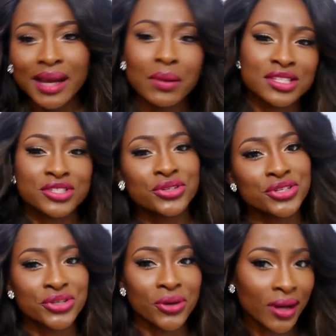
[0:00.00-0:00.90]
I wasn't too
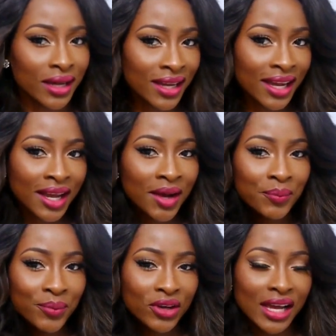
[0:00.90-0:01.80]
sure
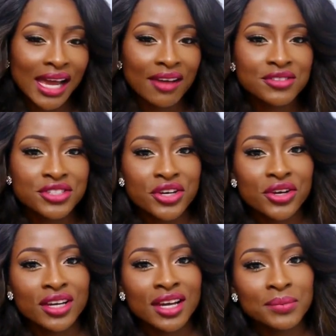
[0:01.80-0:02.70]
but
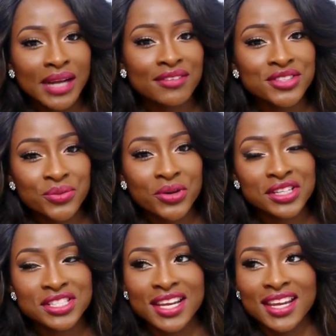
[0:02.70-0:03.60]
after after
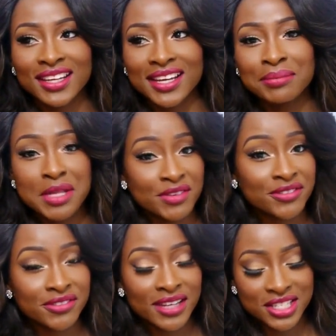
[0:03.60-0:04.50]
watching um, Love
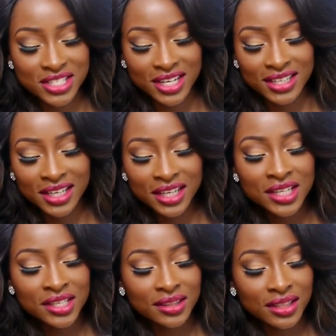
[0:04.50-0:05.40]
for Fashion,
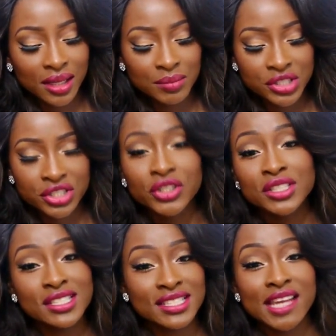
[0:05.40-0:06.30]
um, she
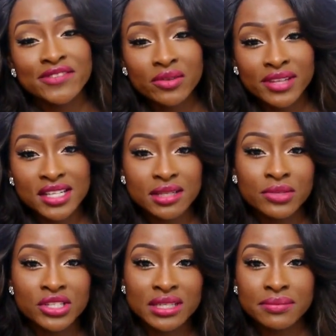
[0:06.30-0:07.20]
uses the same foundation
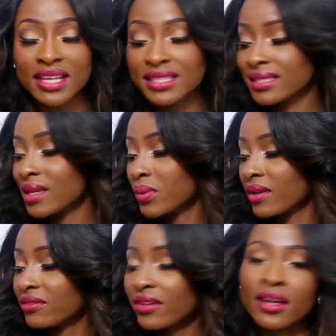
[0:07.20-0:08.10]
but she mixes it
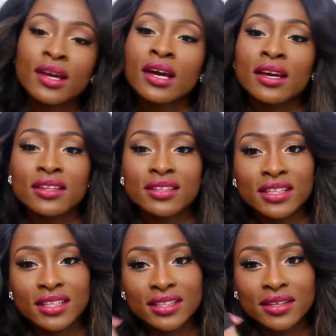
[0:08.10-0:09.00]
with
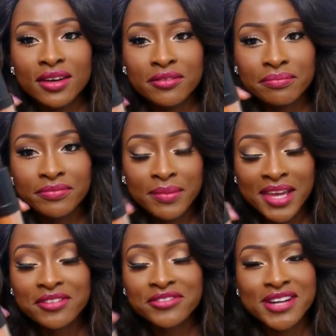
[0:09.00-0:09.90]
the
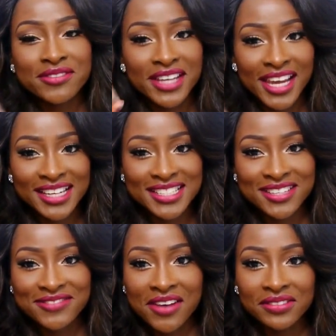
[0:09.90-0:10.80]
Make Up Forever
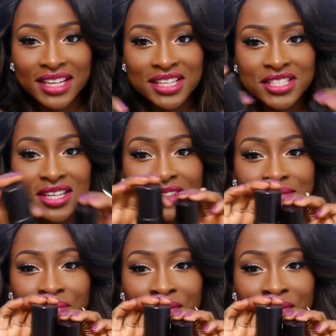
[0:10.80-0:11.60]
HD foundation.